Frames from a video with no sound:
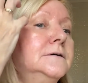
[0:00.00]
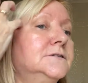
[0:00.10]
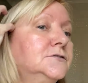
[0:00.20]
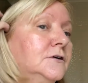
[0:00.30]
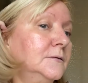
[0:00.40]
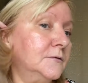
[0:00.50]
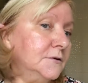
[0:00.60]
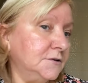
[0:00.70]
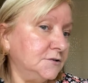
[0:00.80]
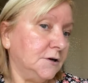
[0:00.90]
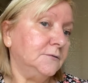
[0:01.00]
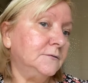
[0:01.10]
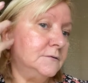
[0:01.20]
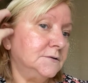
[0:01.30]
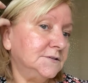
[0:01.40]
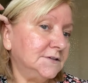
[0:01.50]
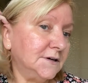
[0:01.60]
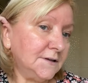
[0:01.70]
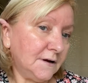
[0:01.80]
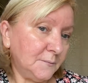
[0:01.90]
So I'm gonna do stick
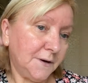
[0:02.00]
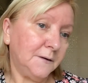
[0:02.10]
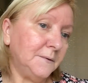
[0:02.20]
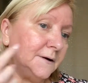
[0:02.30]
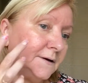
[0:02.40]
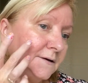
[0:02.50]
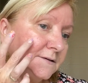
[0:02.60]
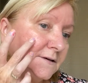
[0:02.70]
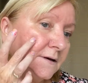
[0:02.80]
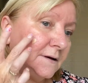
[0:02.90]
that behind my ears.